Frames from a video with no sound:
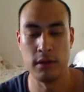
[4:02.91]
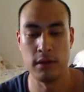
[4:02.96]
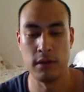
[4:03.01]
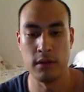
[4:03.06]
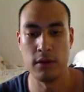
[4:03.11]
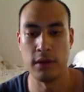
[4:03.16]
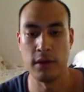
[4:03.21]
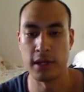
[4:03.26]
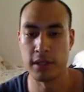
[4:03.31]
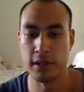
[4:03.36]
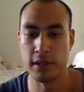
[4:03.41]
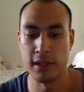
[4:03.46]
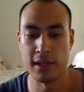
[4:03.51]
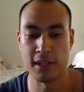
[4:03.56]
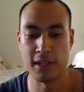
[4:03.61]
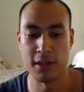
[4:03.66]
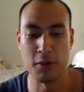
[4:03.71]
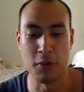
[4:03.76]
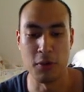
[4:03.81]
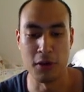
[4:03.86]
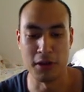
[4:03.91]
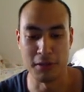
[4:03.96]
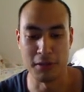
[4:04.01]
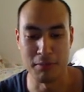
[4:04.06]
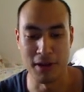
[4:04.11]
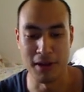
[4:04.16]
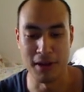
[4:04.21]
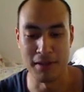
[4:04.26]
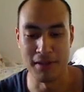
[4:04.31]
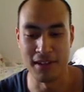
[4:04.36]
Oh, actually, that's the worst
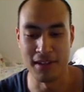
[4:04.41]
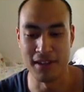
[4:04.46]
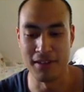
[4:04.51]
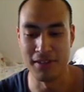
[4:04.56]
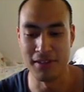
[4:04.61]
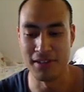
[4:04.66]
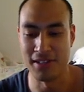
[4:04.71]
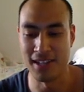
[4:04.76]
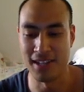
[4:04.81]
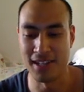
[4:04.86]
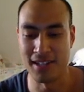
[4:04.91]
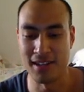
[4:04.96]
part. That's